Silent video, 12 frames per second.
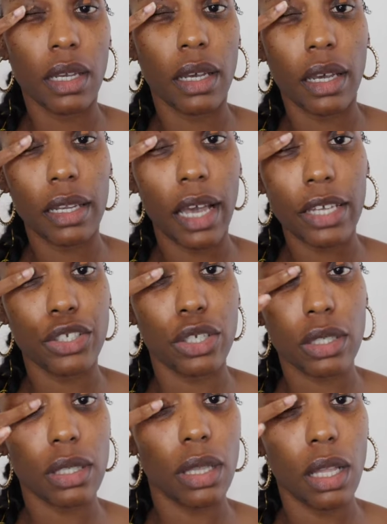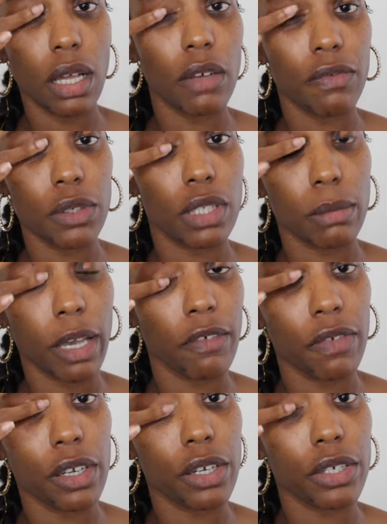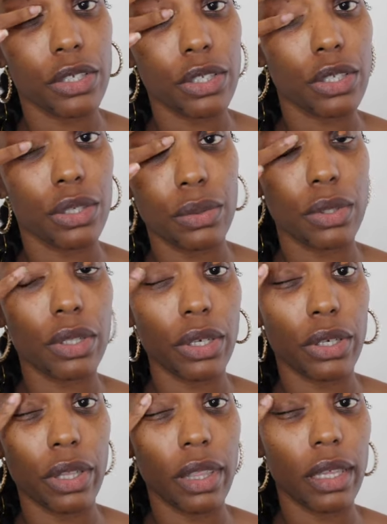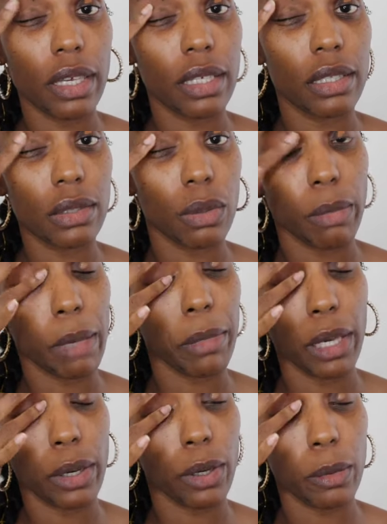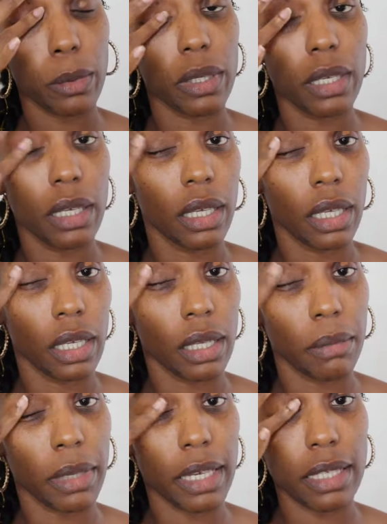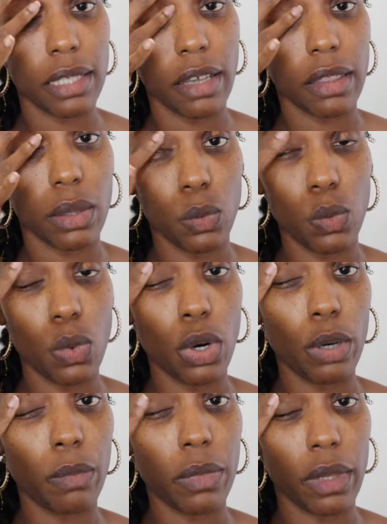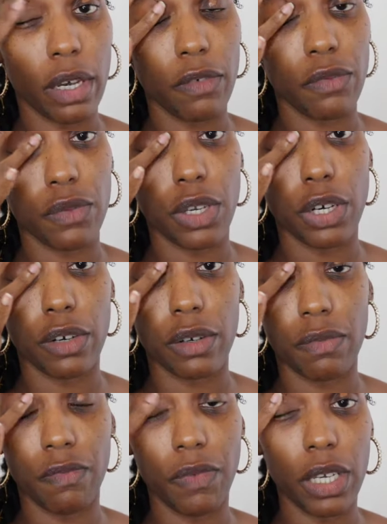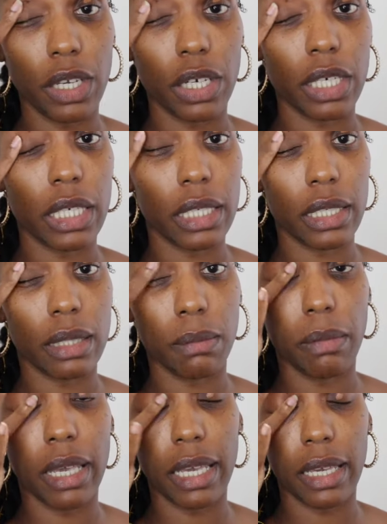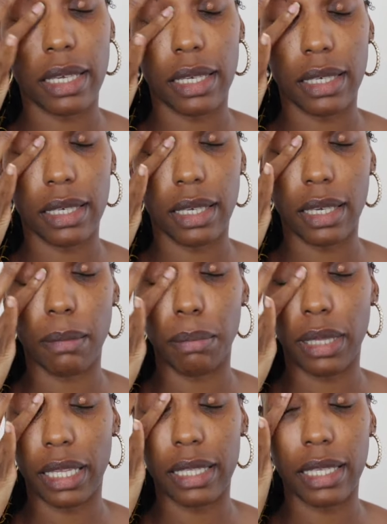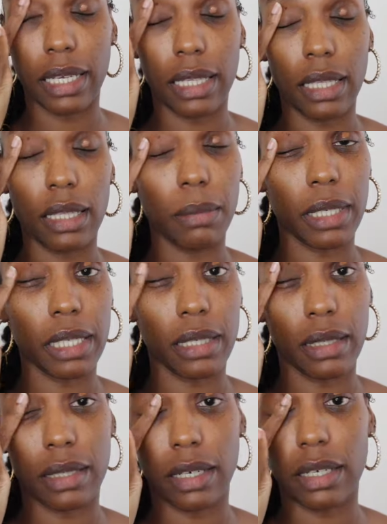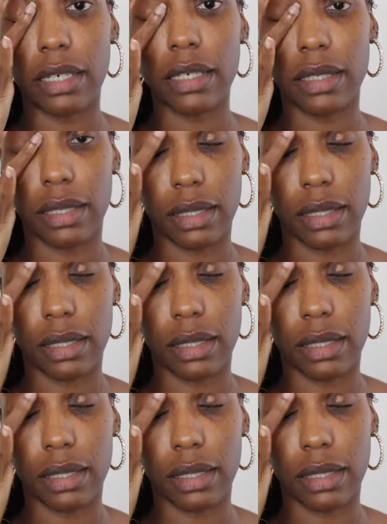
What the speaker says: And I just love using my fingers to do certain things with my makeup because like the warmth of your fingers make blending a little bit easier.